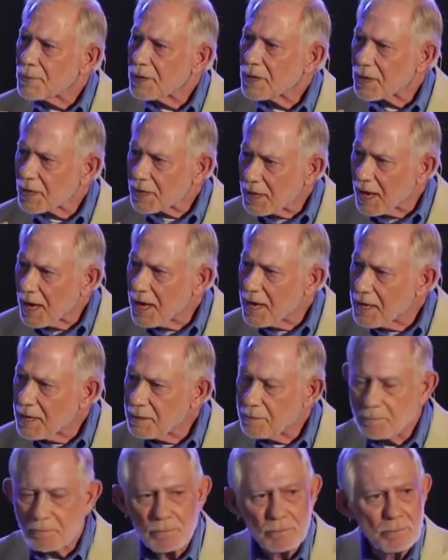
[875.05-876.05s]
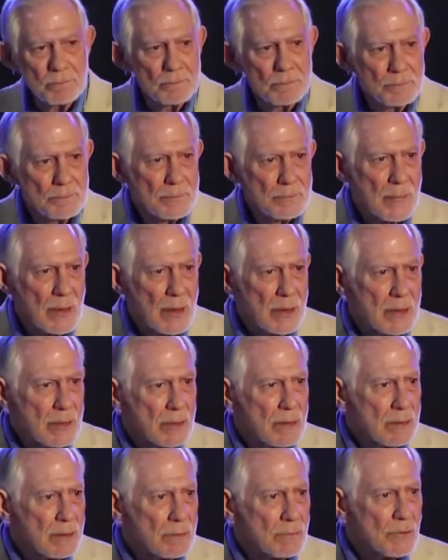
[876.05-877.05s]
in a game
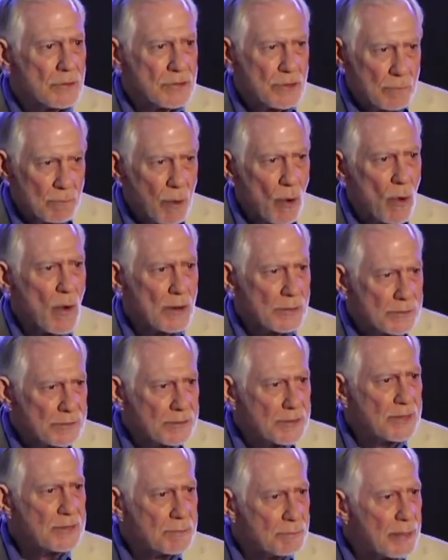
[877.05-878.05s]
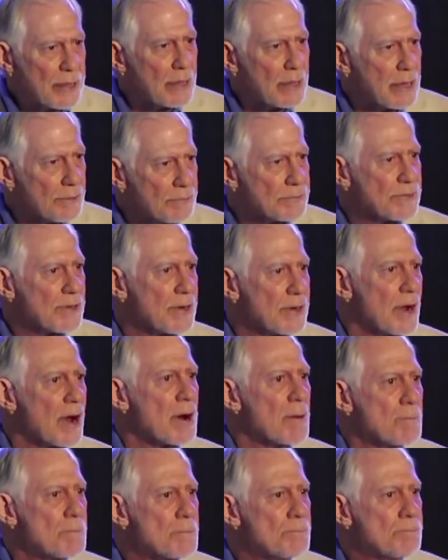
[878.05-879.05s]
when your boys need to be lifted
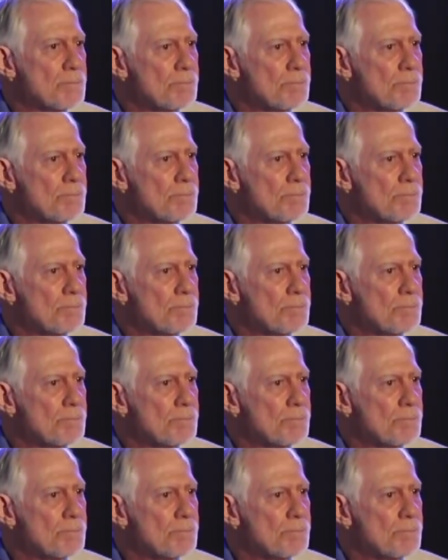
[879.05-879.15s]
up,